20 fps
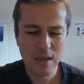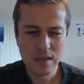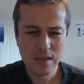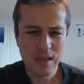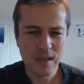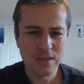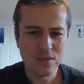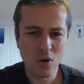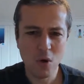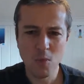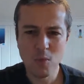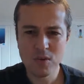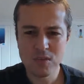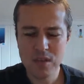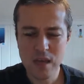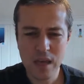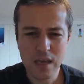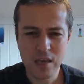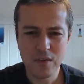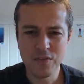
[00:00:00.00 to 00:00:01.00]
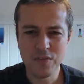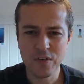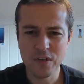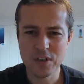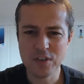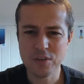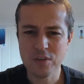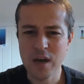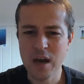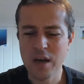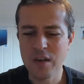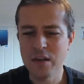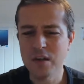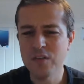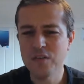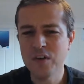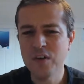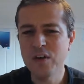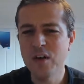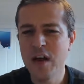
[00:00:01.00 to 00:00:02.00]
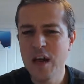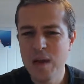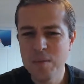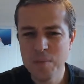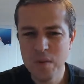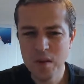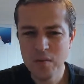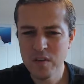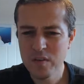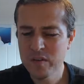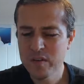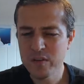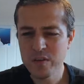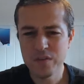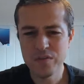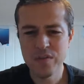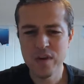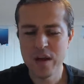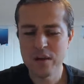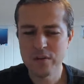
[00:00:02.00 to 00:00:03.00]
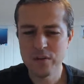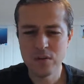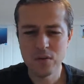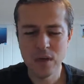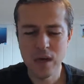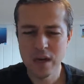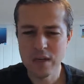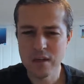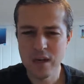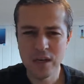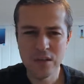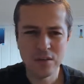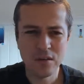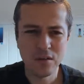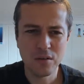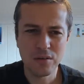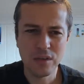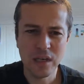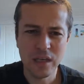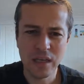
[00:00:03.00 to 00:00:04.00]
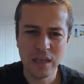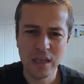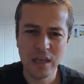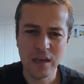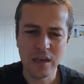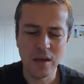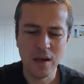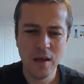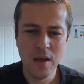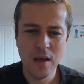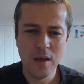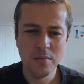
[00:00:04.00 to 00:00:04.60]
That's almost like a free trial. If you're not happy, I've even refund you. I don't really care.